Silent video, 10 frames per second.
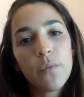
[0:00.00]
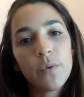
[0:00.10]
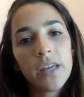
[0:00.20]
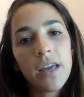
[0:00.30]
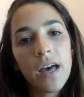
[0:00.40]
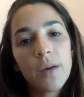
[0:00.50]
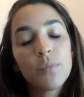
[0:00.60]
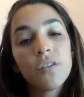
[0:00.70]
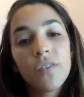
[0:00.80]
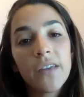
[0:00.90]
We
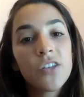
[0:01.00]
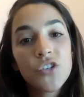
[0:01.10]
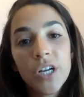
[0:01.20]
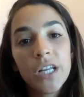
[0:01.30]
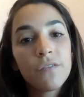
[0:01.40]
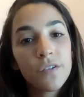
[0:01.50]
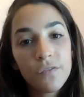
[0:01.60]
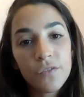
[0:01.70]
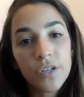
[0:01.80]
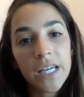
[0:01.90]
provide the training for
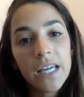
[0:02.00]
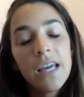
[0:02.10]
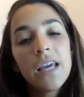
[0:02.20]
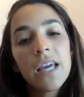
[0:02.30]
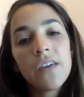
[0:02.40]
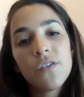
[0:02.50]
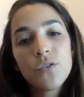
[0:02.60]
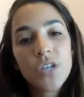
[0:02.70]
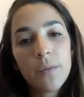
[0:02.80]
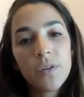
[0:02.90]
free. If you
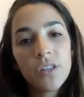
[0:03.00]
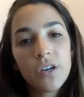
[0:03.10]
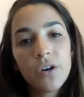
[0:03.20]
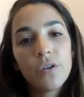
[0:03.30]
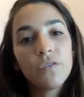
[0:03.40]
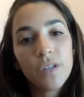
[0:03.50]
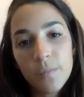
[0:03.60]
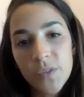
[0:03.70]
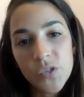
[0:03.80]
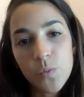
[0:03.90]
type in the code Flip
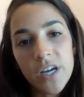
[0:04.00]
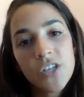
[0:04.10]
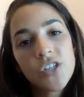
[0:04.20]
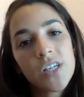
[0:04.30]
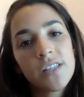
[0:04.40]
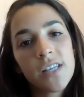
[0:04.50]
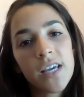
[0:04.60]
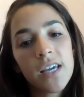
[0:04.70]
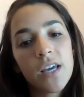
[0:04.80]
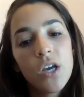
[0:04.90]
the Switch, it's
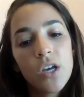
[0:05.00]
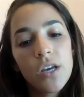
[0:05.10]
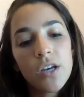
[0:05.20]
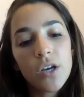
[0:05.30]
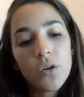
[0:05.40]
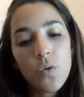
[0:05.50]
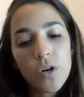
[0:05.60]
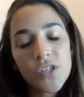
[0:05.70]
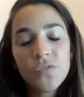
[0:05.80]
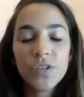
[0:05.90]
a
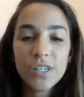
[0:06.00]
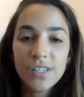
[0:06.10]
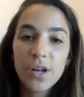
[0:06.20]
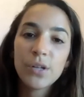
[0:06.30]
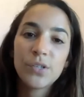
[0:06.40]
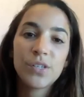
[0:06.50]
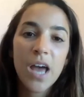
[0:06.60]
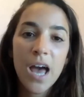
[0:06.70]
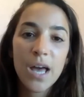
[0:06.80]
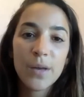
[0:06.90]
course for adults
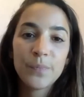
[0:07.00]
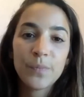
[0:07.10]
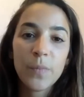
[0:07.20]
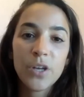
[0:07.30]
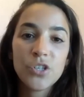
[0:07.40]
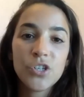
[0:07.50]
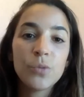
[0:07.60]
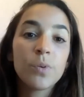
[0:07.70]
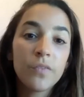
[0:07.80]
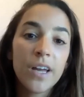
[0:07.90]

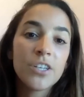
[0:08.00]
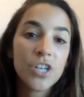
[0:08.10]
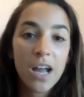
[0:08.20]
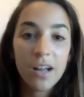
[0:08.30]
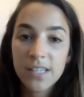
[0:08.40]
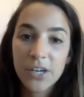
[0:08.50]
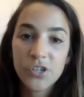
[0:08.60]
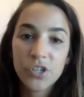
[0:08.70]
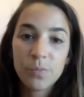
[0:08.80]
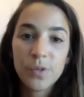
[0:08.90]
to prevent child
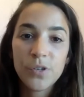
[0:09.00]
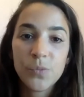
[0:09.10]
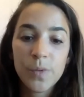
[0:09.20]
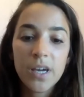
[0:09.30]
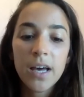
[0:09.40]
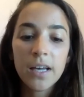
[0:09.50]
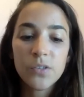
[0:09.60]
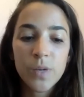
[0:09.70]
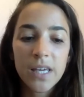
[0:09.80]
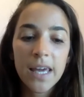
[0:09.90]
sexual abuse, because
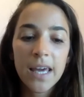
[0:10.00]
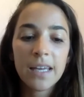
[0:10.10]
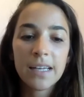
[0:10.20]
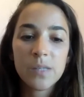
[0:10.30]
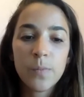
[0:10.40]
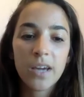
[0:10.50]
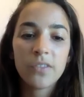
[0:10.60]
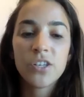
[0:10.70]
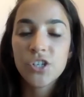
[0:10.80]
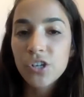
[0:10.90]
we can't expect
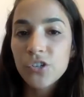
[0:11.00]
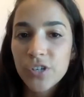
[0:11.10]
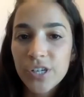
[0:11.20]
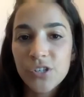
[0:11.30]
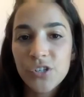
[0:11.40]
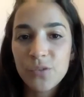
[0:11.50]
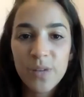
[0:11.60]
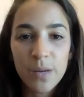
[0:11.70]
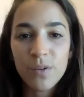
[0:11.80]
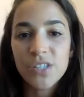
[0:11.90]
the children to
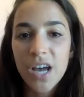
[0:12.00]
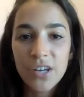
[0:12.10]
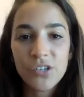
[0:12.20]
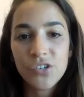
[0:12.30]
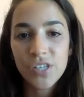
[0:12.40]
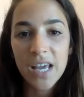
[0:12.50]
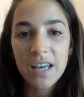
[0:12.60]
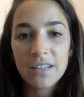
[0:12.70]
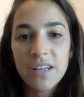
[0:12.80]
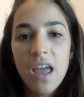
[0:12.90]
be able to
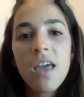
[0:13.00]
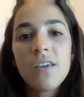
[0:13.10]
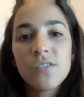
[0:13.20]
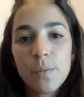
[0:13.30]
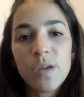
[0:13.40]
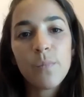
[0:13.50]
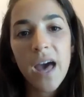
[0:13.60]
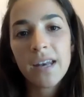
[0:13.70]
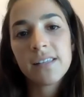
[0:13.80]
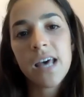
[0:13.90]
understand if something
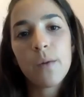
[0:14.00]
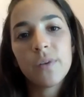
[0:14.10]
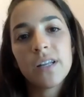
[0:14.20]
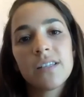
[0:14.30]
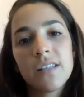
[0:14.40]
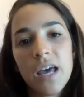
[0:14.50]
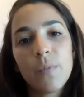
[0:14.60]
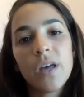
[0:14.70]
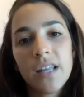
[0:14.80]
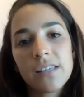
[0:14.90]
bad is happening to them
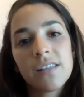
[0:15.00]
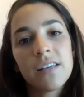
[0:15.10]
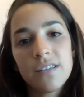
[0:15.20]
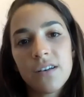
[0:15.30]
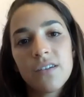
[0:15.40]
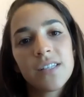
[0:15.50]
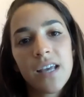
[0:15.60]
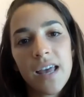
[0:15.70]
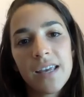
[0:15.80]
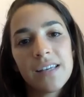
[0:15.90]
unless the adult
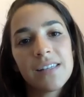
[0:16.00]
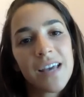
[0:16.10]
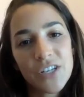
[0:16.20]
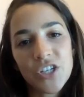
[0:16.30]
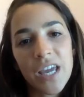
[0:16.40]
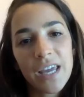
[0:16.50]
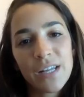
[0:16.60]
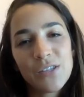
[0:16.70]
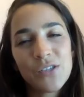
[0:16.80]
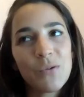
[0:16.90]
is
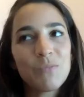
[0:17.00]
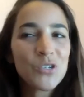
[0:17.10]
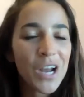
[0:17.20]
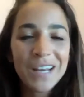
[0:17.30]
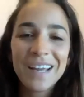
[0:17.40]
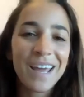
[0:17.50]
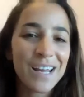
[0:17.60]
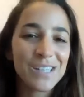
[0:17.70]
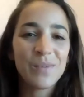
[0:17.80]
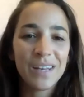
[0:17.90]
educated. So I'm trying to get
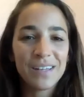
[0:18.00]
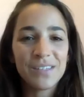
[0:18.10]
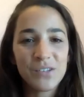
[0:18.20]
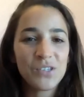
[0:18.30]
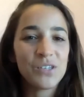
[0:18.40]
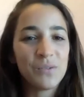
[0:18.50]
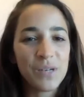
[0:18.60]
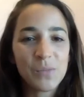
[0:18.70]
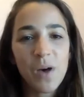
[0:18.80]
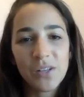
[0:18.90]
as many adults to do it
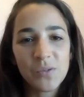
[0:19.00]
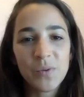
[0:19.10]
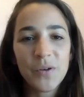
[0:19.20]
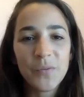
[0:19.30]
as possible.